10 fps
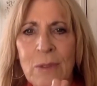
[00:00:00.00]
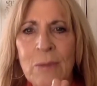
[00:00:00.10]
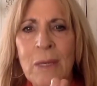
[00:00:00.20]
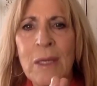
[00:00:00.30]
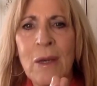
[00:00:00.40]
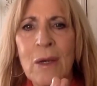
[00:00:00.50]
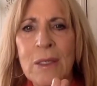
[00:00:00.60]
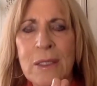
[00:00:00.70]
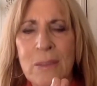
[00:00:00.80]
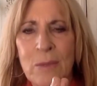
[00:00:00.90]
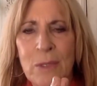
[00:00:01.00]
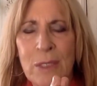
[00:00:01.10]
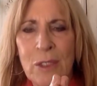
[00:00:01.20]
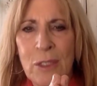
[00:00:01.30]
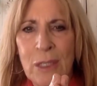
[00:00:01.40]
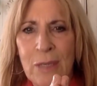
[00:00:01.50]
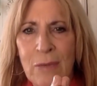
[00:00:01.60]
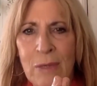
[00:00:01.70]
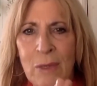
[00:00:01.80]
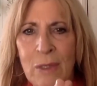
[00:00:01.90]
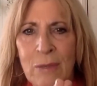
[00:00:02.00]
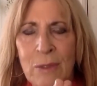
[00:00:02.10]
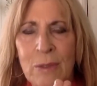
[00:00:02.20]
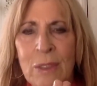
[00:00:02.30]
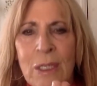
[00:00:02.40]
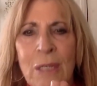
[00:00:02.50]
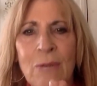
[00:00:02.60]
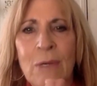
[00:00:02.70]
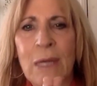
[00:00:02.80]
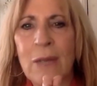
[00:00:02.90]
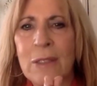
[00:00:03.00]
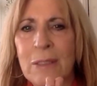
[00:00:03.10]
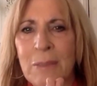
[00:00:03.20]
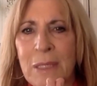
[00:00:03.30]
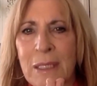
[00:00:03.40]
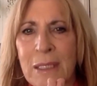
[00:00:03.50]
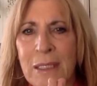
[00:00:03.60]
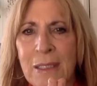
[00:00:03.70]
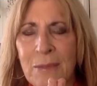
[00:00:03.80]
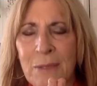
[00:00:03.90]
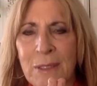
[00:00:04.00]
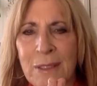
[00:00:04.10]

My heart is with each and every one of you, for how could it be any different?